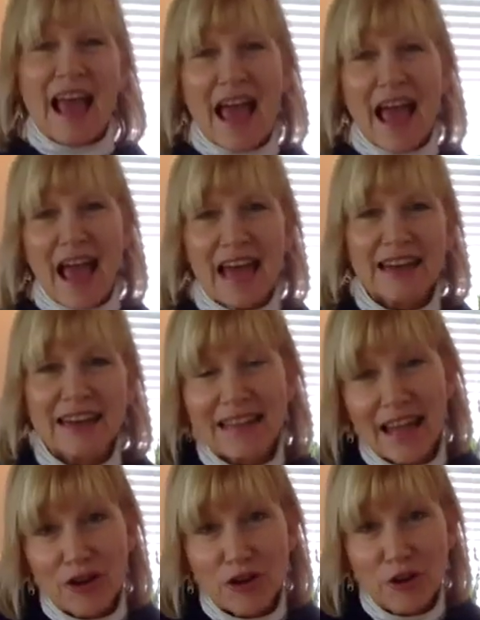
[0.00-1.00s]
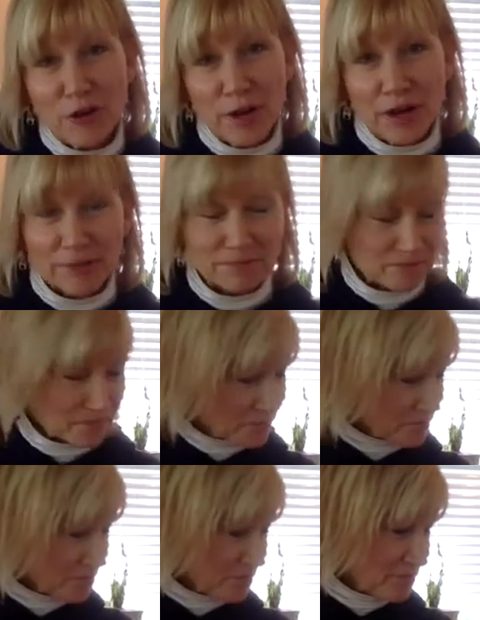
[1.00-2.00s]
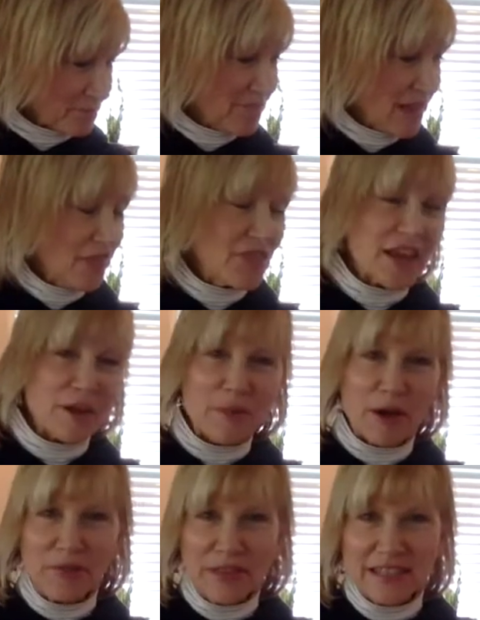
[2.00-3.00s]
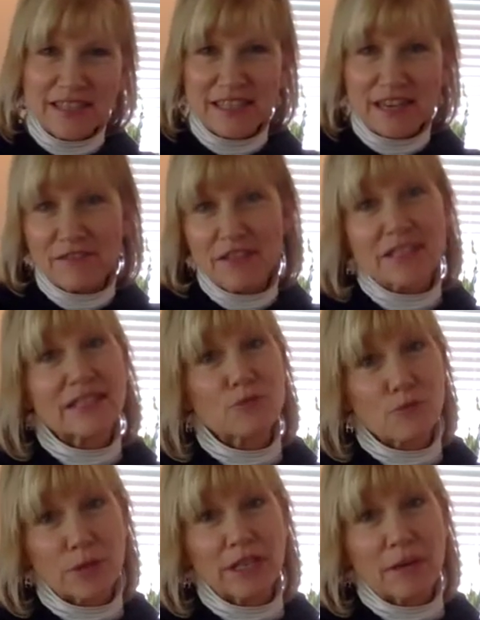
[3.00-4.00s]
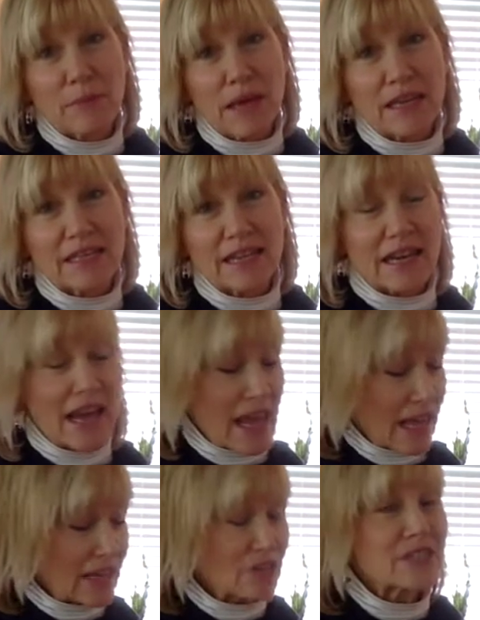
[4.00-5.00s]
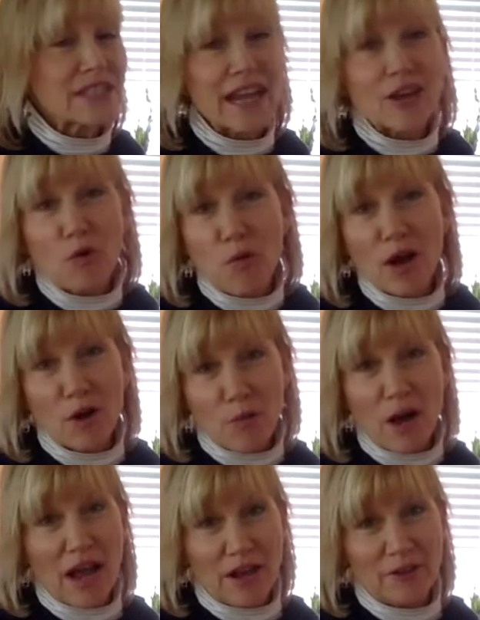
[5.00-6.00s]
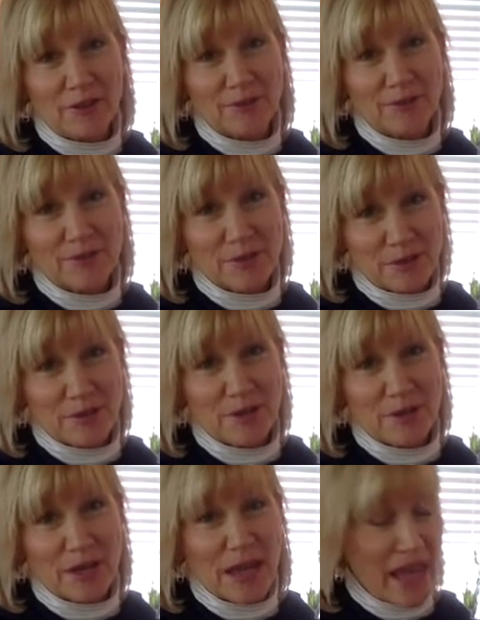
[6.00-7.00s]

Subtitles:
and let it cook. The thing about this stuff is it's really amazing. It'll take quite a while to cook.